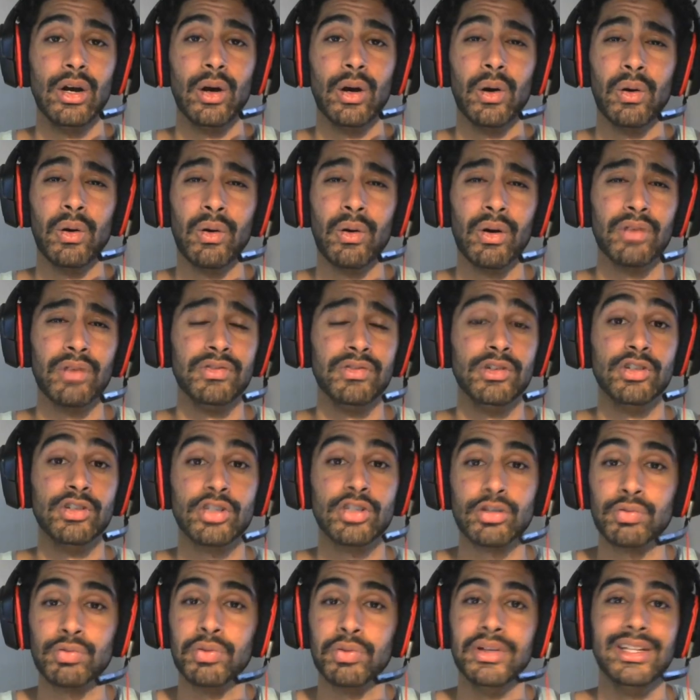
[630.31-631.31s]
or if you
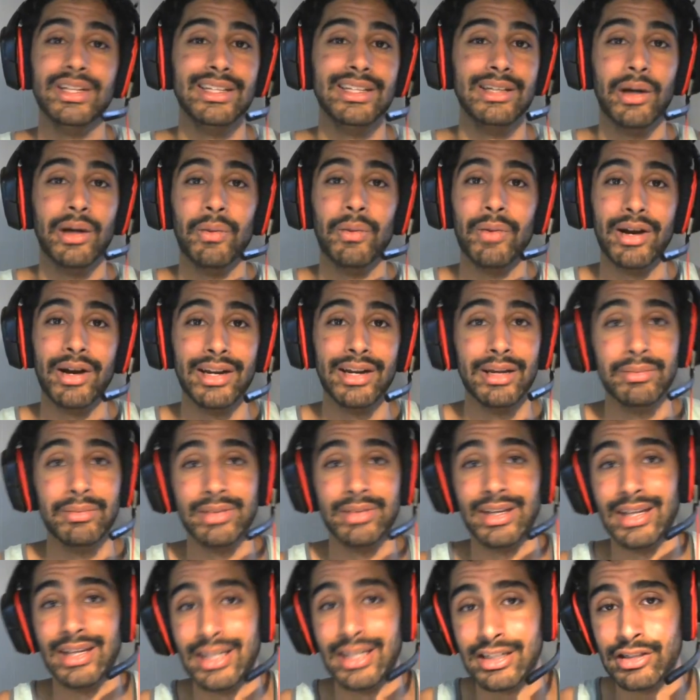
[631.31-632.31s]
just really don't want him
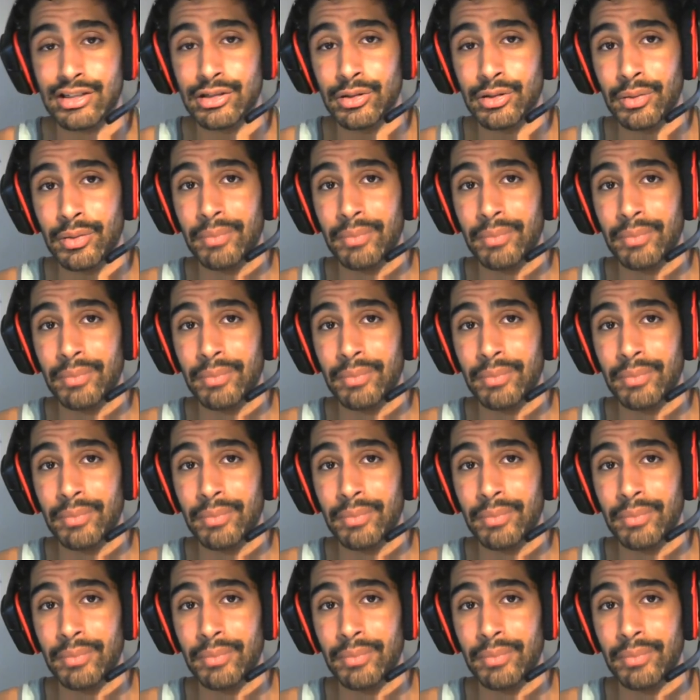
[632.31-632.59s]
to hit you.